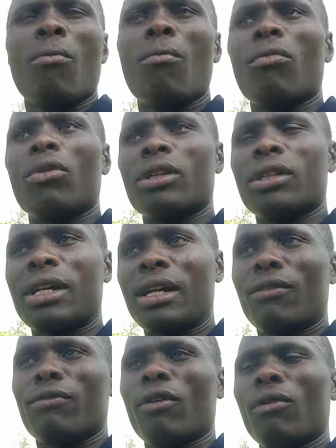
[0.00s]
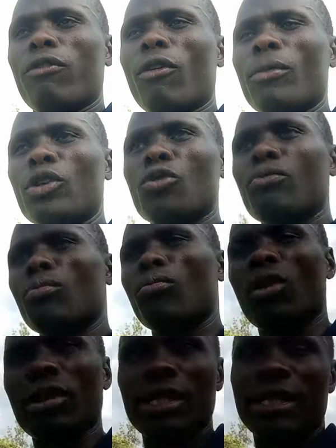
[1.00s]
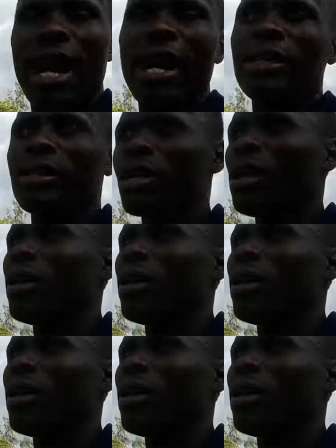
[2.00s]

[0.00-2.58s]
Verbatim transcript: monitor for, for me to be monetized,